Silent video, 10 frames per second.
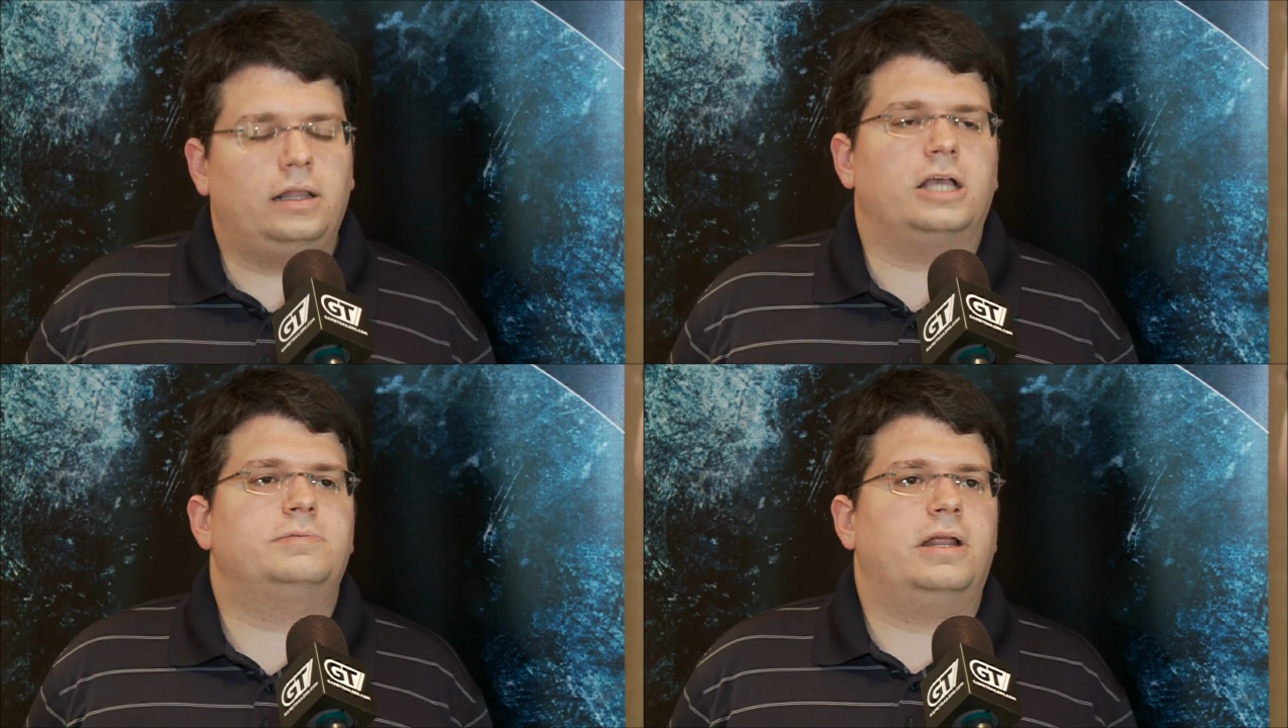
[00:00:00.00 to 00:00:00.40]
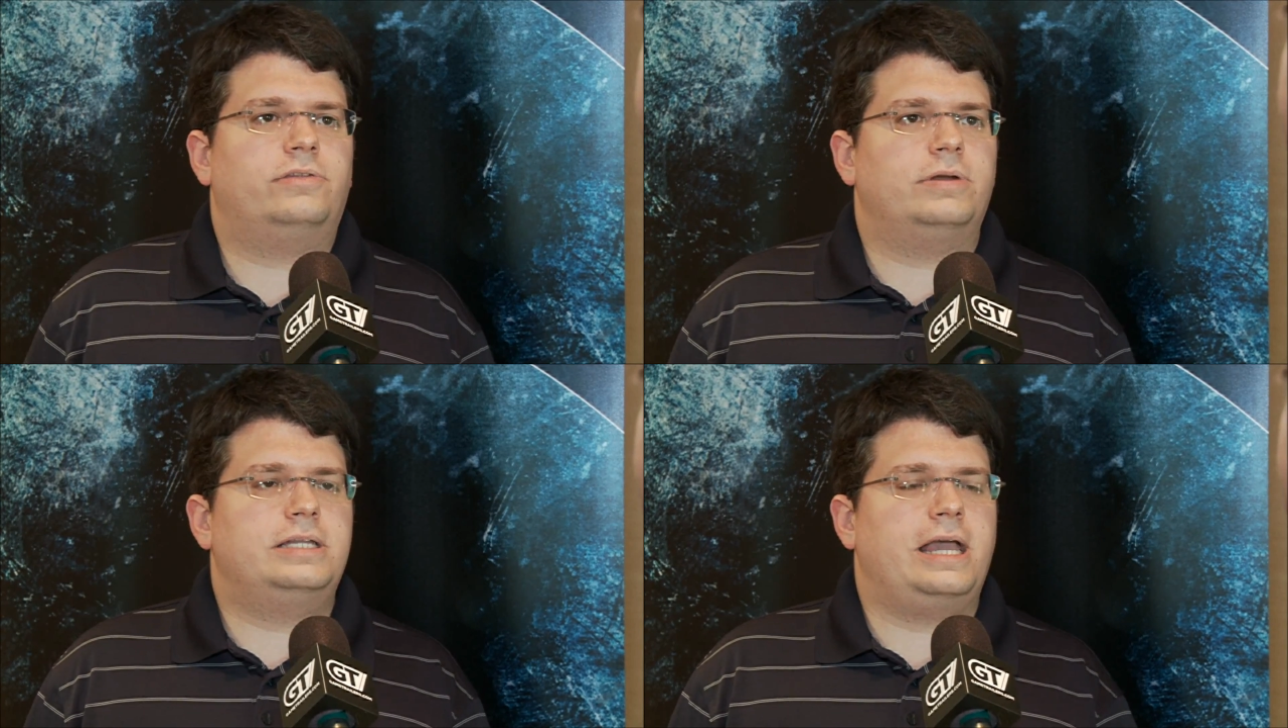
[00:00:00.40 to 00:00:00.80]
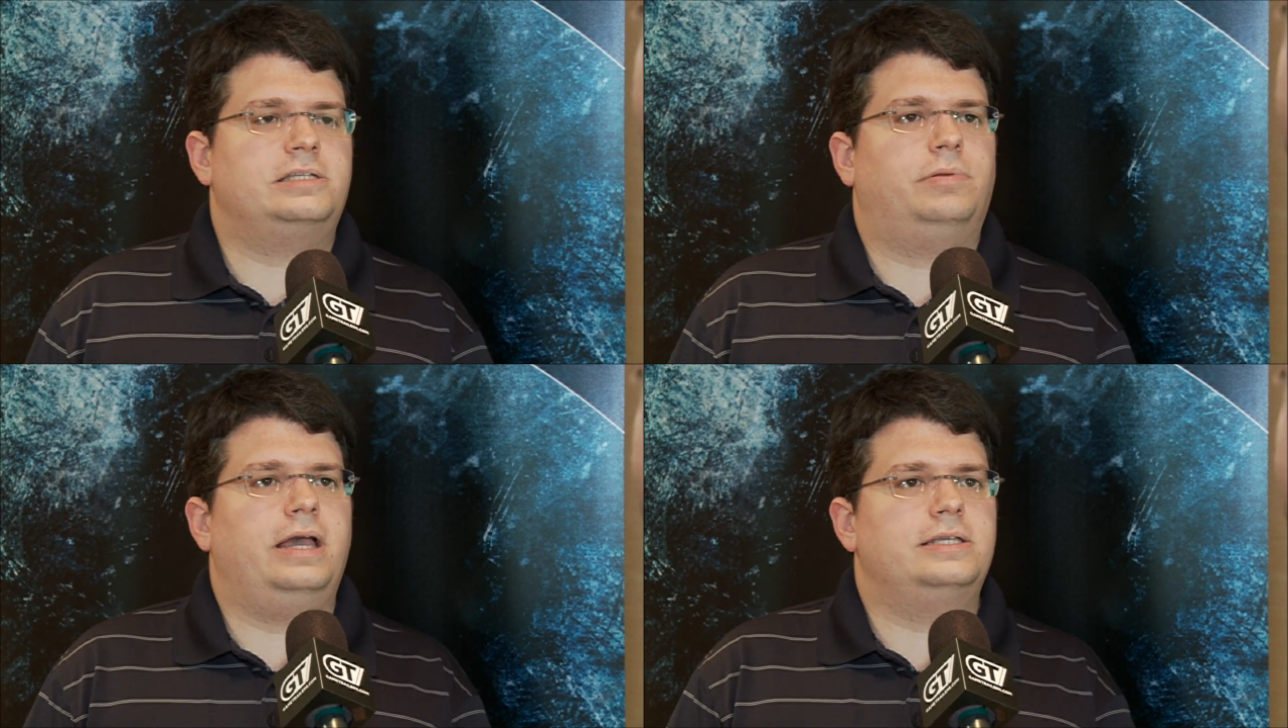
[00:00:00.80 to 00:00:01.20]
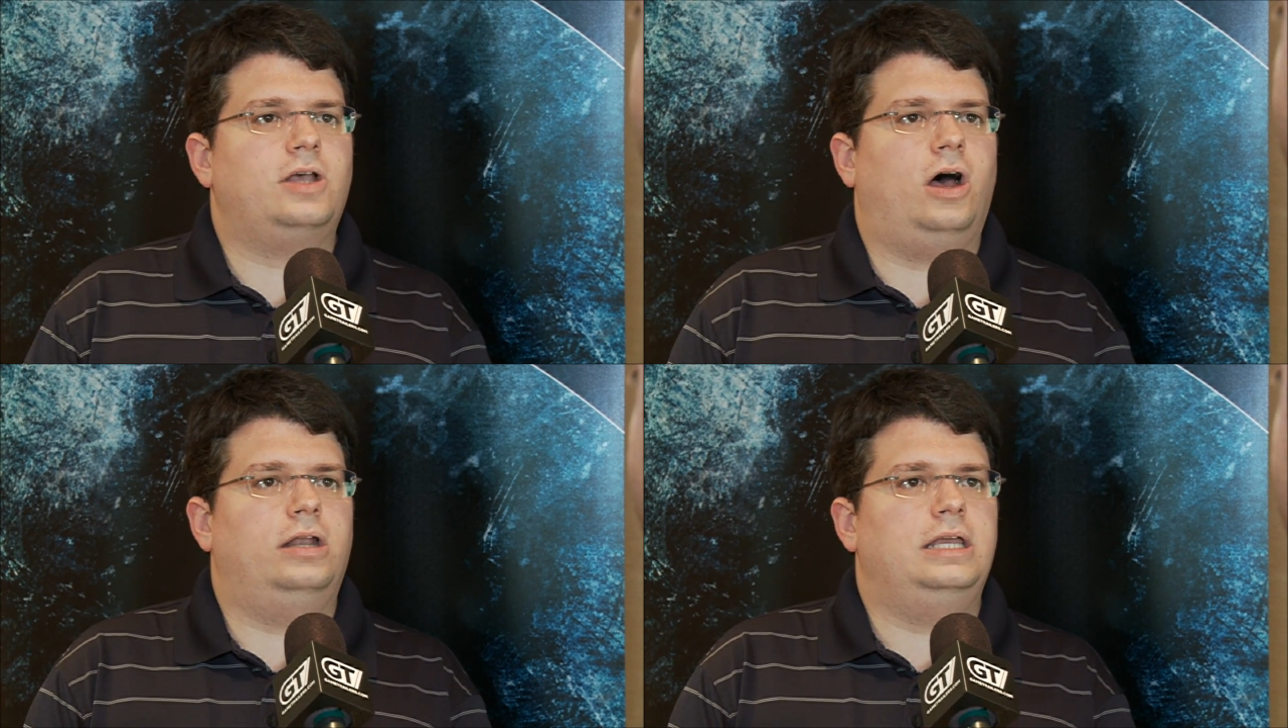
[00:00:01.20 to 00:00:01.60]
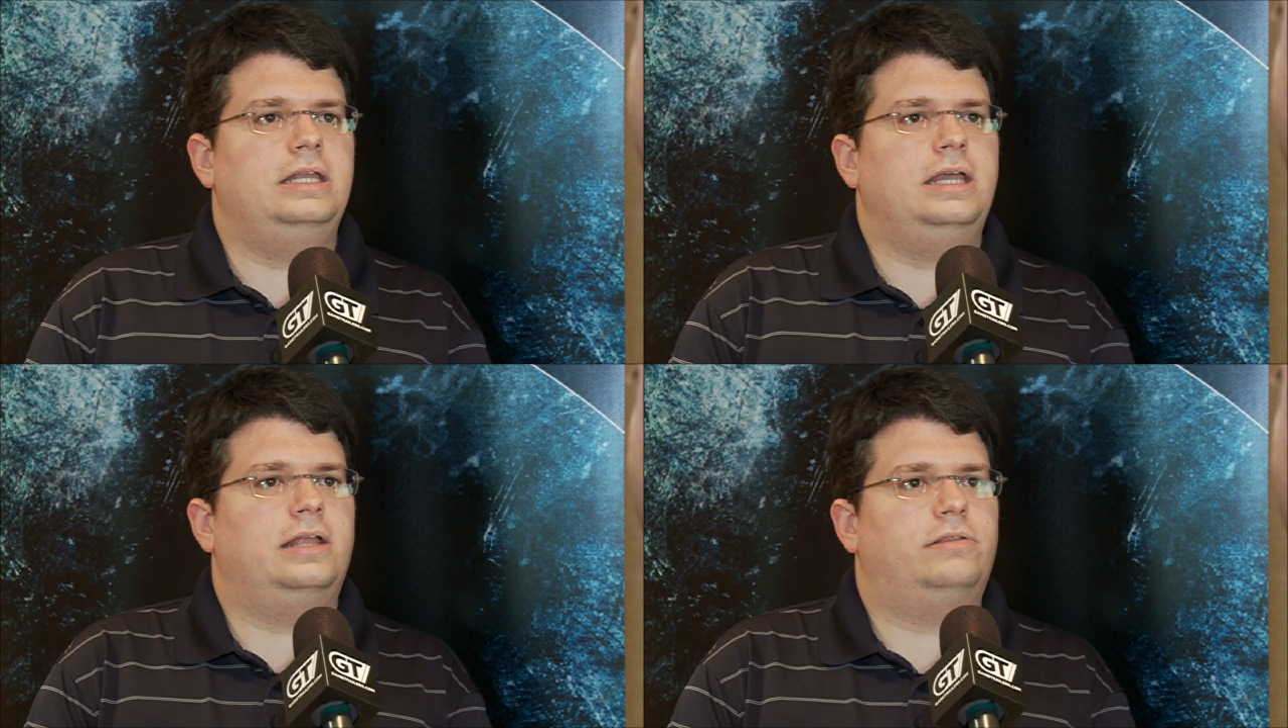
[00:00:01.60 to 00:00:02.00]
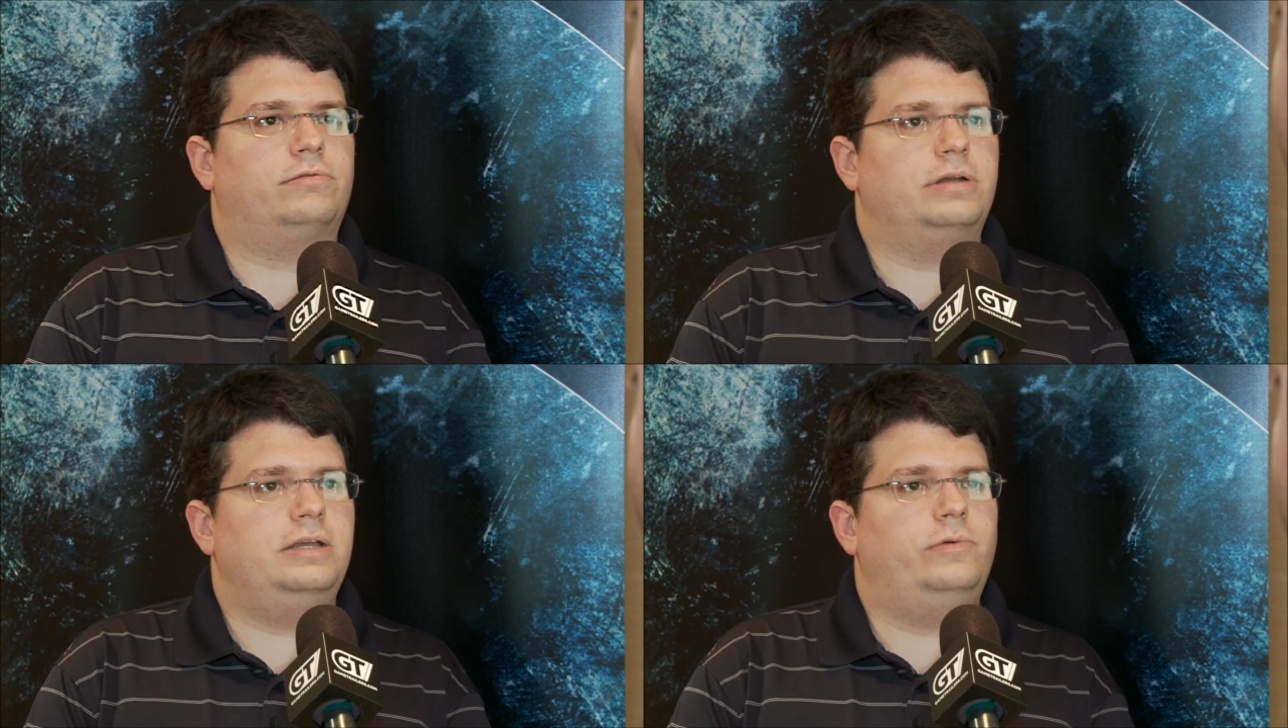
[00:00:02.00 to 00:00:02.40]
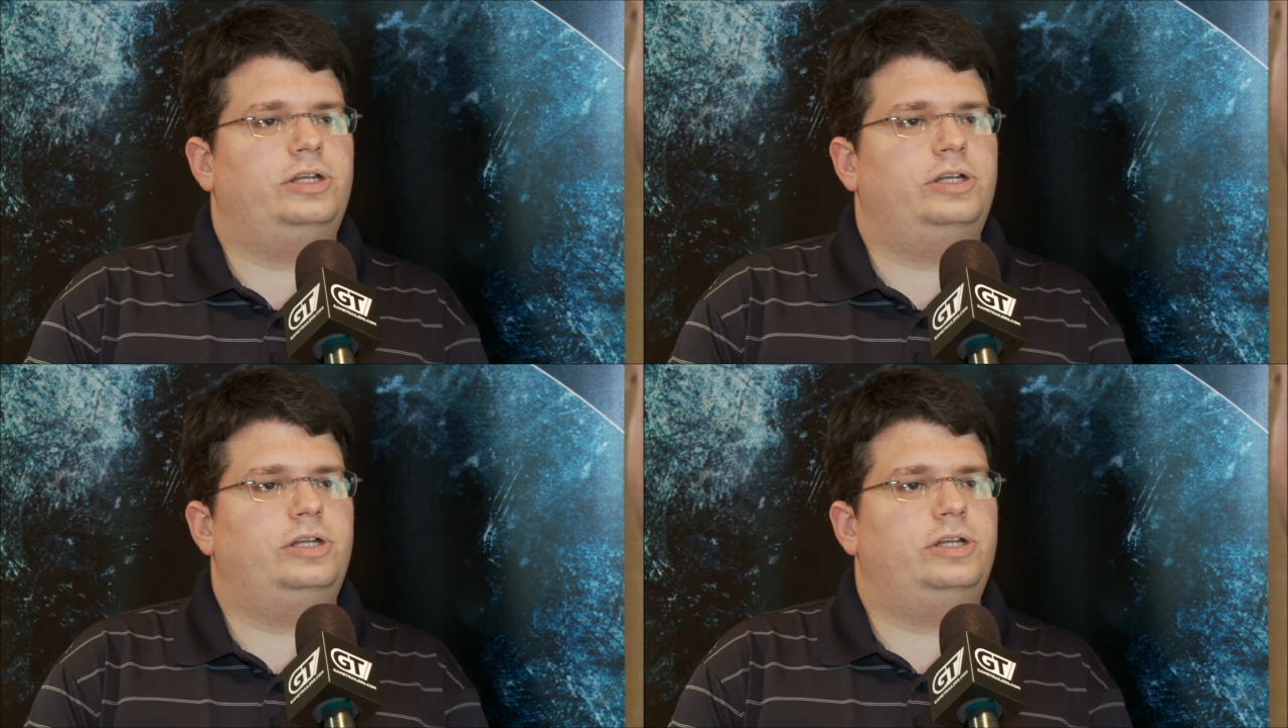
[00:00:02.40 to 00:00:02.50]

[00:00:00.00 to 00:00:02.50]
Lost Planet 3 takes place on EDN3,